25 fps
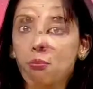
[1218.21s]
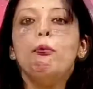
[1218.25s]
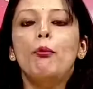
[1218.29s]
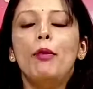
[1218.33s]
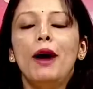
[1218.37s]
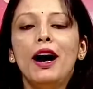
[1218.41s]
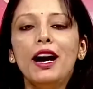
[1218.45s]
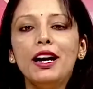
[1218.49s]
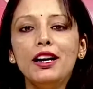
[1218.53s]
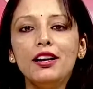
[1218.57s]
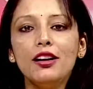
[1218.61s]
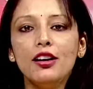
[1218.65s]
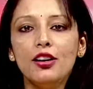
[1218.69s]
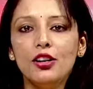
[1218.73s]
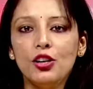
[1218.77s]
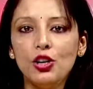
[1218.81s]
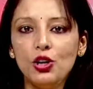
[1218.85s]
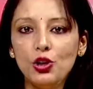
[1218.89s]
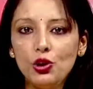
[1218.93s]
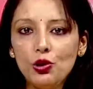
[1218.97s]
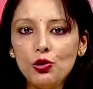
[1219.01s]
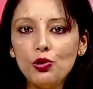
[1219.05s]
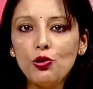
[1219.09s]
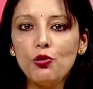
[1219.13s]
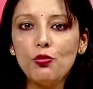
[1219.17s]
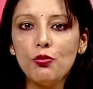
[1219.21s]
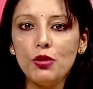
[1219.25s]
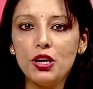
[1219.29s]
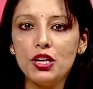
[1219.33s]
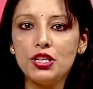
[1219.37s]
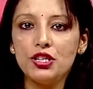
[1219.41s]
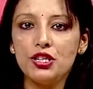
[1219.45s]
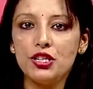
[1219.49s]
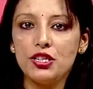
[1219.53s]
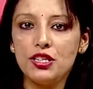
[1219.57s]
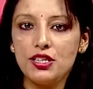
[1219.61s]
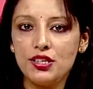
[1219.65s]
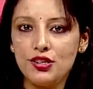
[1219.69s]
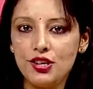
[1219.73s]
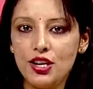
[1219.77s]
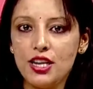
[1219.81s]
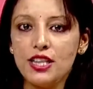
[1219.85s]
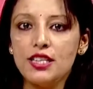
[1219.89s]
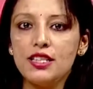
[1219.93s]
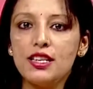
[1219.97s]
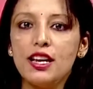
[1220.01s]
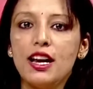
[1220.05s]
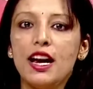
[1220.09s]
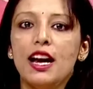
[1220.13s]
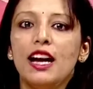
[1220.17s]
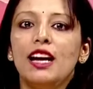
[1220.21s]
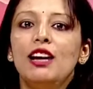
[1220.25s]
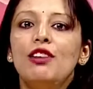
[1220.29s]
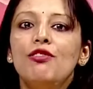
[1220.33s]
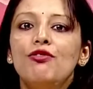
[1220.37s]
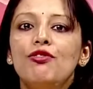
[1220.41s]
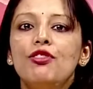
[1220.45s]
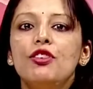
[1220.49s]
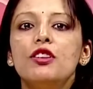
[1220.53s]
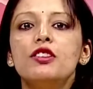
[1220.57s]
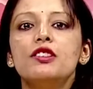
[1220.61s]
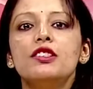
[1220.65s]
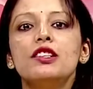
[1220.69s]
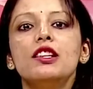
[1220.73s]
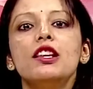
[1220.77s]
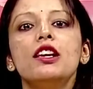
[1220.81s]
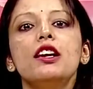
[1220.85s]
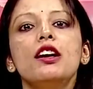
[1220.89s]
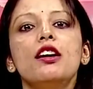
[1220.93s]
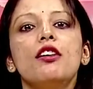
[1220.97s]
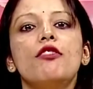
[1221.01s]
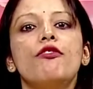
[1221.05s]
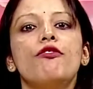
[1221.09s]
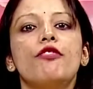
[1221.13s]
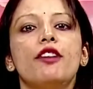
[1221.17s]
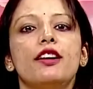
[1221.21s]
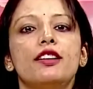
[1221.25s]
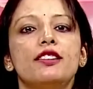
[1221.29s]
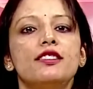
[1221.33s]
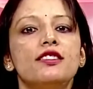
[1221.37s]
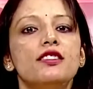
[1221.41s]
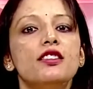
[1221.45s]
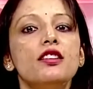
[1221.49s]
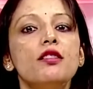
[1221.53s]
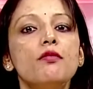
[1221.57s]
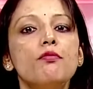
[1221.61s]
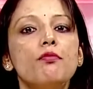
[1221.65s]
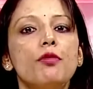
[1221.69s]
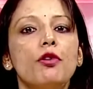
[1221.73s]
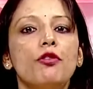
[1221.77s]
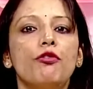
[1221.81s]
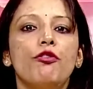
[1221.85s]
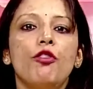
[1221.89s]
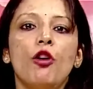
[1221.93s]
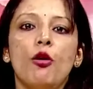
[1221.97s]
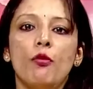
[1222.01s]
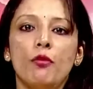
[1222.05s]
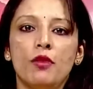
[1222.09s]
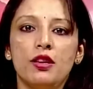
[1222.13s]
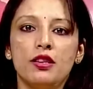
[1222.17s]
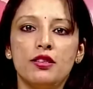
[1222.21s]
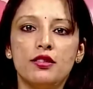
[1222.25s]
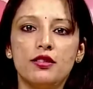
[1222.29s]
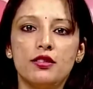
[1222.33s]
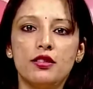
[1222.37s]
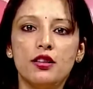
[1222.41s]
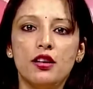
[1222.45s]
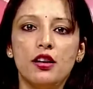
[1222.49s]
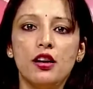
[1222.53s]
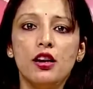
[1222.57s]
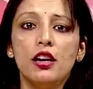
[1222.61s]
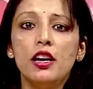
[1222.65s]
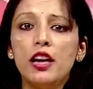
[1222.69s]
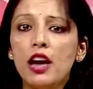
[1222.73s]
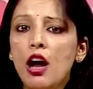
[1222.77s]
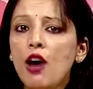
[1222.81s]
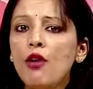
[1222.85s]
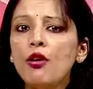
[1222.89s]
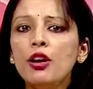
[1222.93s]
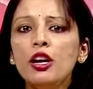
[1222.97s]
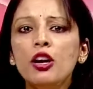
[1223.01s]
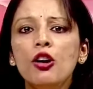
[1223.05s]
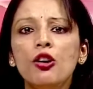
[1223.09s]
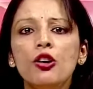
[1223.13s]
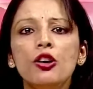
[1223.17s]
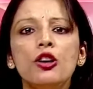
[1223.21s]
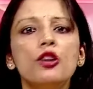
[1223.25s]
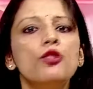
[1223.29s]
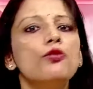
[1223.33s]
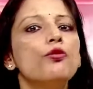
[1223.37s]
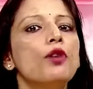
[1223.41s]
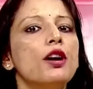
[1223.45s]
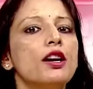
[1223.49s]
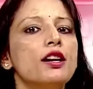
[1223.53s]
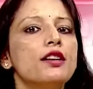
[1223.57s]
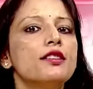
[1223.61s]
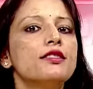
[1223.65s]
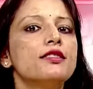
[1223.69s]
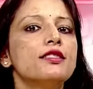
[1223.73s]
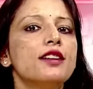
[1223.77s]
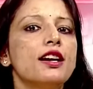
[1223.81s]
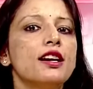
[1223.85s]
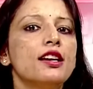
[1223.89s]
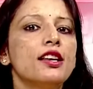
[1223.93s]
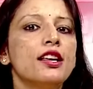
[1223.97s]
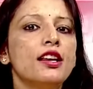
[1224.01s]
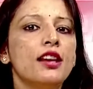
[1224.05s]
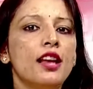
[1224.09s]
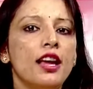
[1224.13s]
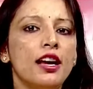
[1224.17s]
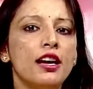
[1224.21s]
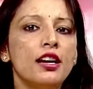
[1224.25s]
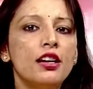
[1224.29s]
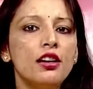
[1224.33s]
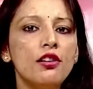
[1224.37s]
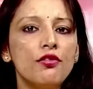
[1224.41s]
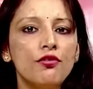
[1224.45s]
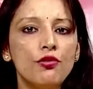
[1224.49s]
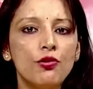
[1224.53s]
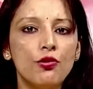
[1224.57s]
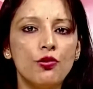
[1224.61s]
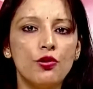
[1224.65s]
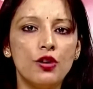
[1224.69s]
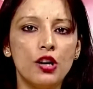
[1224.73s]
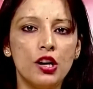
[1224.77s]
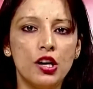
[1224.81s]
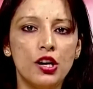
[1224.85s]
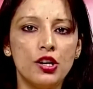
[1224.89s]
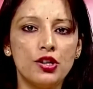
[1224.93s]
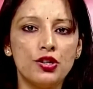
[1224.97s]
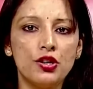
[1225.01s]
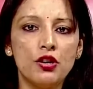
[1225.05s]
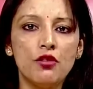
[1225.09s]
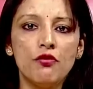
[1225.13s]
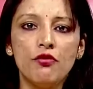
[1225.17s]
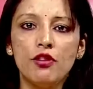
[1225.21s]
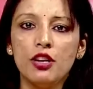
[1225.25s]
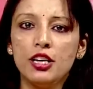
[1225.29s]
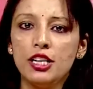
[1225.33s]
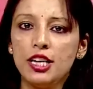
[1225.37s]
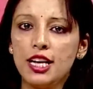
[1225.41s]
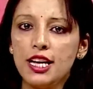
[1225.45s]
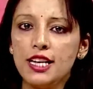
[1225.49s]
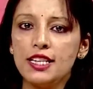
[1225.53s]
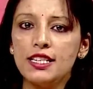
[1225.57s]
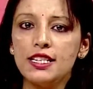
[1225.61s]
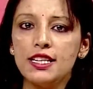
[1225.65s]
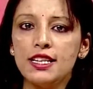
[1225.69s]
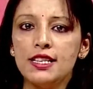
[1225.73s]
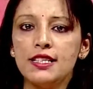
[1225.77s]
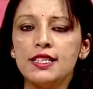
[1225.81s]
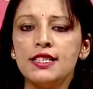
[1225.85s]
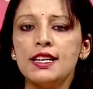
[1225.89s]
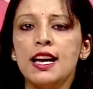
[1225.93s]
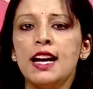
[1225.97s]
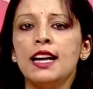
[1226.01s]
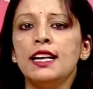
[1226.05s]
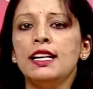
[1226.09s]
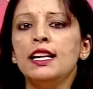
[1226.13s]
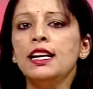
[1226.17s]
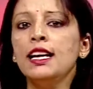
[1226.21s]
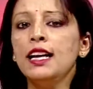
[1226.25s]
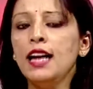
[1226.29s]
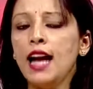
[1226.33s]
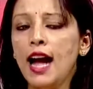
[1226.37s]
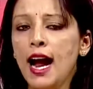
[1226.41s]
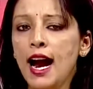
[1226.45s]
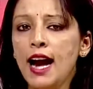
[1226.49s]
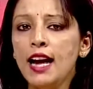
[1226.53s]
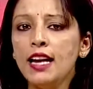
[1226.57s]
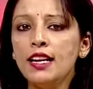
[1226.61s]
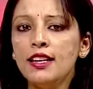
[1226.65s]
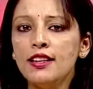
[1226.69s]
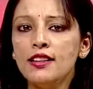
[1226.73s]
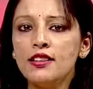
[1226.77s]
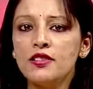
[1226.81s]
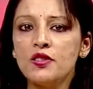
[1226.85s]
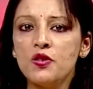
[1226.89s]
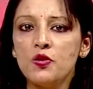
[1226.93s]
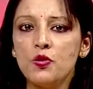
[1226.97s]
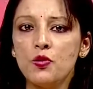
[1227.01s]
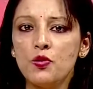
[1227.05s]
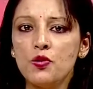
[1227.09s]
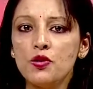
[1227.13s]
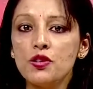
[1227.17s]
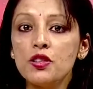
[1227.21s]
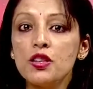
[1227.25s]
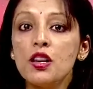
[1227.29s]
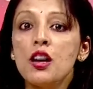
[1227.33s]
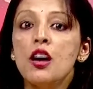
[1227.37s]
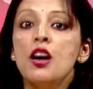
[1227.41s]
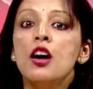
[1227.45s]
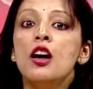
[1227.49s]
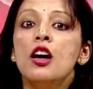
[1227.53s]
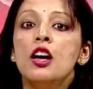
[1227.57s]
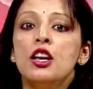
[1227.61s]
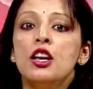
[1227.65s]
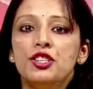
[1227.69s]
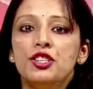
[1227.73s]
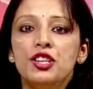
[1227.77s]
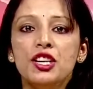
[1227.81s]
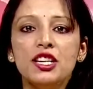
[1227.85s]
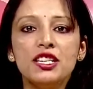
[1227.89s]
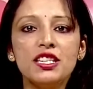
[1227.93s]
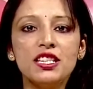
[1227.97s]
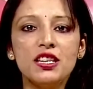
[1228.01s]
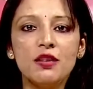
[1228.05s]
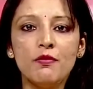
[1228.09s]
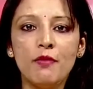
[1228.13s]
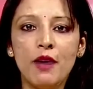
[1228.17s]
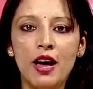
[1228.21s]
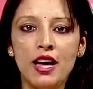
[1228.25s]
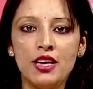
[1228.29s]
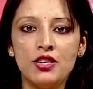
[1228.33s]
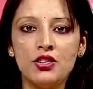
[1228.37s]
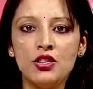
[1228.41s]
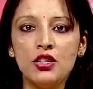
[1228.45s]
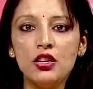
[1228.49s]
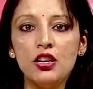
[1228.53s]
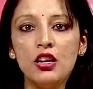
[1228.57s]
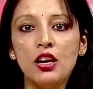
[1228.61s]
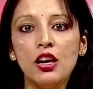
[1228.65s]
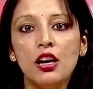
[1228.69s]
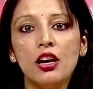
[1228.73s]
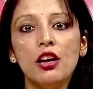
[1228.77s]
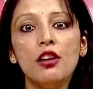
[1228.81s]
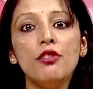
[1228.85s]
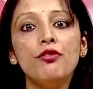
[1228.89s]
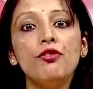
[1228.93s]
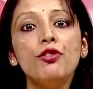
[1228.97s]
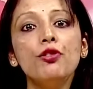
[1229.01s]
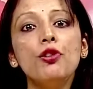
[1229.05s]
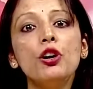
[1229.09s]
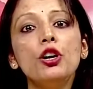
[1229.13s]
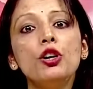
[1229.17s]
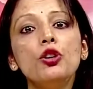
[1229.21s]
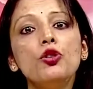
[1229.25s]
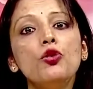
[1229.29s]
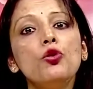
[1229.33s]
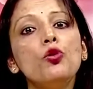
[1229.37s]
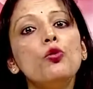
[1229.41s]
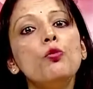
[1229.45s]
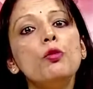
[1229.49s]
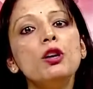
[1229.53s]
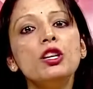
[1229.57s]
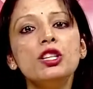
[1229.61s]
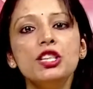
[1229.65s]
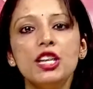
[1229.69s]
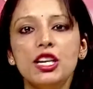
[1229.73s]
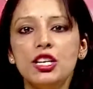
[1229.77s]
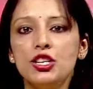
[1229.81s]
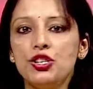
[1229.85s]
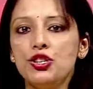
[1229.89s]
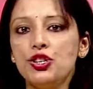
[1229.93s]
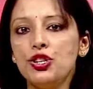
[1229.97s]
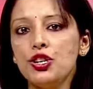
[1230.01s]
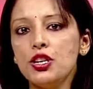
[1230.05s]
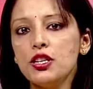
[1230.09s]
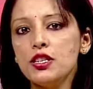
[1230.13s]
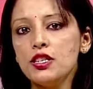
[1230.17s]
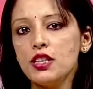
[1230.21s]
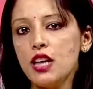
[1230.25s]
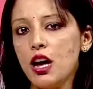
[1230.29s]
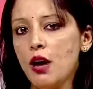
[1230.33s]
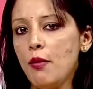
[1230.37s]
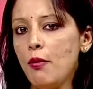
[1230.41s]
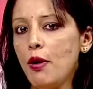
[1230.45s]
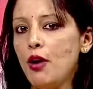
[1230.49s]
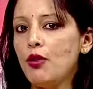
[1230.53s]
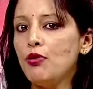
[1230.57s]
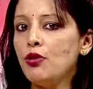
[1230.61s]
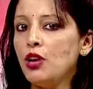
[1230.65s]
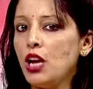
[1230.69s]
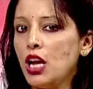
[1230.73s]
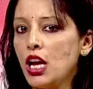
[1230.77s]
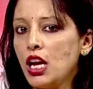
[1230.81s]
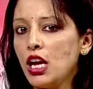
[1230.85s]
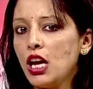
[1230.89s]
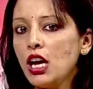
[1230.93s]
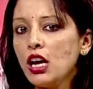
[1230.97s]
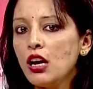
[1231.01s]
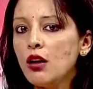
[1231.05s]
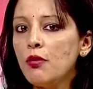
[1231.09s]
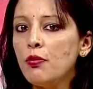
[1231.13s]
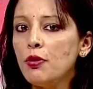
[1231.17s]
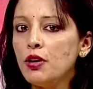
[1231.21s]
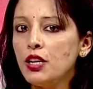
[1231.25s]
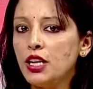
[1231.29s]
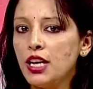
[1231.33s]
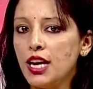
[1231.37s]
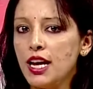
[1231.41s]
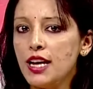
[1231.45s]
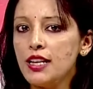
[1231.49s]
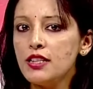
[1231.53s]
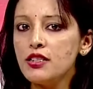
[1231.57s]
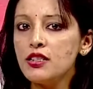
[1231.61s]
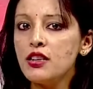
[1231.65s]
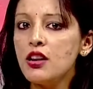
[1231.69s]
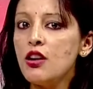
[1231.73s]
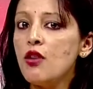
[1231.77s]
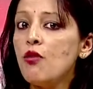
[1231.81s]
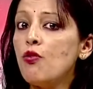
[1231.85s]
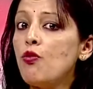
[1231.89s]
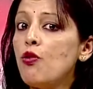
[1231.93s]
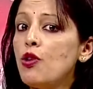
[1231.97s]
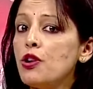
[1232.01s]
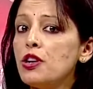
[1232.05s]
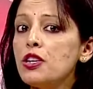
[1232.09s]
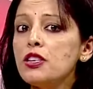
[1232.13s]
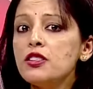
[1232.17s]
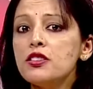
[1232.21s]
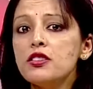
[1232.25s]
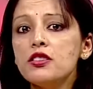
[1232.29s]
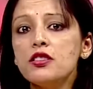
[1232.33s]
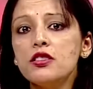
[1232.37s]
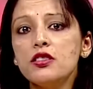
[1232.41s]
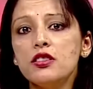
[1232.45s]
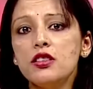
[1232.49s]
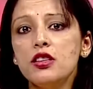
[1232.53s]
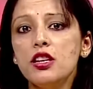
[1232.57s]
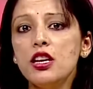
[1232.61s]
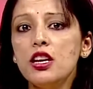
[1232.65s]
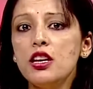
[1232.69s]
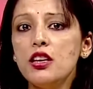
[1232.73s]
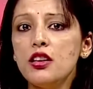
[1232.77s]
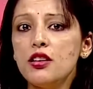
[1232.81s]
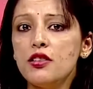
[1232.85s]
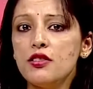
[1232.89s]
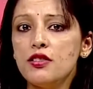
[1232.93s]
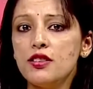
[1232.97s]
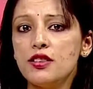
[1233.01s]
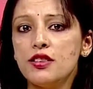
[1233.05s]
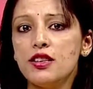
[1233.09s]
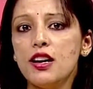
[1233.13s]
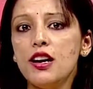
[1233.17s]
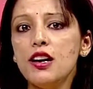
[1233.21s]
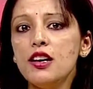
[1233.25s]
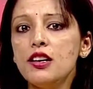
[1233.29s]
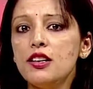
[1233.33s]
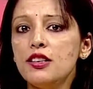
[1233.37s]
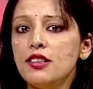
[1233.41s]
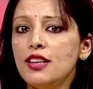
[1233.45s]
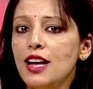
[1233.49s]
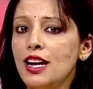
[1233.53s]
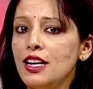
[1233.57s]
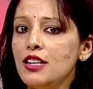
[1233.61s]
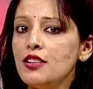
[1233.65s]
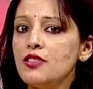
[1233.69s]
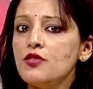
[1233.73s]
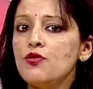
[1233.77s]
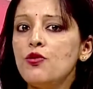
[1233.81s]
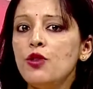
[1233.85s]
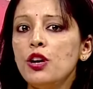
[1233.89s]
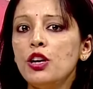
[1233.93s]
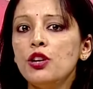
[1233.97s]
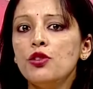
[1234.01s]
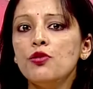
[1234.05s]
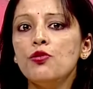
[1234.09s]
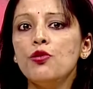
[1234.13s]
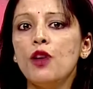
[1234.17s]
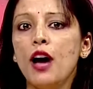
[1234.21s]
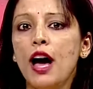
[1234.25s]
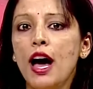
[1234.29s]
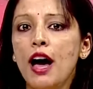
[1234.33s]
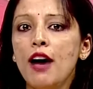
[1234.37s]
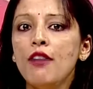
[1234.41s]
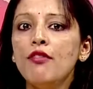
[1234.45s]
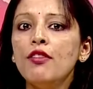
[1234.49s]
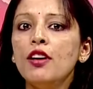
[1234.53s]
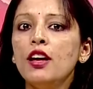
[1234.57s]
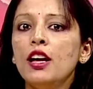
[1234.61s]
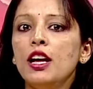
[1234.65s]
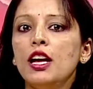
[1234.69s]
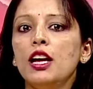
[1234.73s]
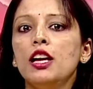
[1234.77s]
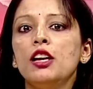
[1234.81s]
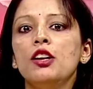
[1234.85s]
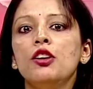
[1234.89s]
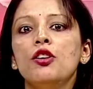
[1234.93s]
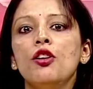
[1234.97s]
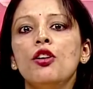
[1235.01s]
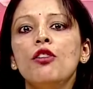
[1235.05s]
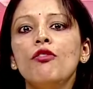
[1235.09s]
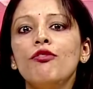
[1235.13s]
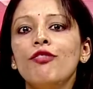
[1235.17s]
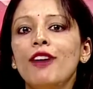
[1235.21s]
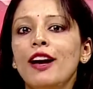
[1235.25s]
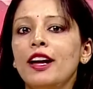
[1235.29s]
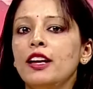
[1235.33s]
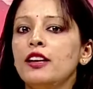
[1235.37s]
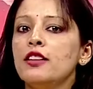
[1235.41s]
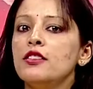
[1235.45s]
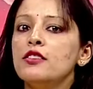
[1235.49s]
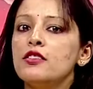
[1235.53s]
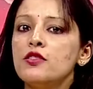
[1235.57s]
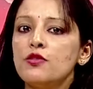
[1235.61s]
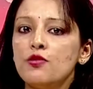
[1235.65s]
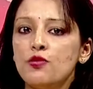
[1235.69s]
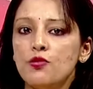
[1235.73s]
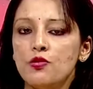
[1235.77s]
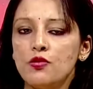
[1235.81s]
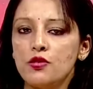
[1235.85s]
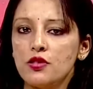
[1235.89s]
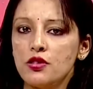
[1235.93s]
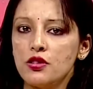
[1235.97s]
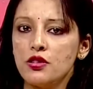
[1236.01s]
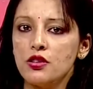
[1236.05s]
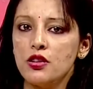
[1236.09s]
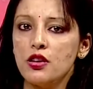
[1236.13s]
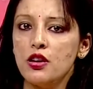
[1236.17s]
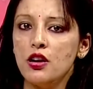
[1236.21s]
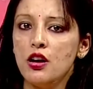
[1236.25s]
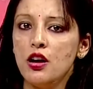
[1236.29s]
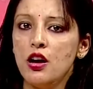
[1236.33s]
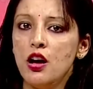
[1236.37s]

But too much stress adversely affects the performance. Now in order to understand the negative correlation with test anxiety and the scores, just imagine if you are too much anxious about taking up a test what is the result that is going to have in your final scores.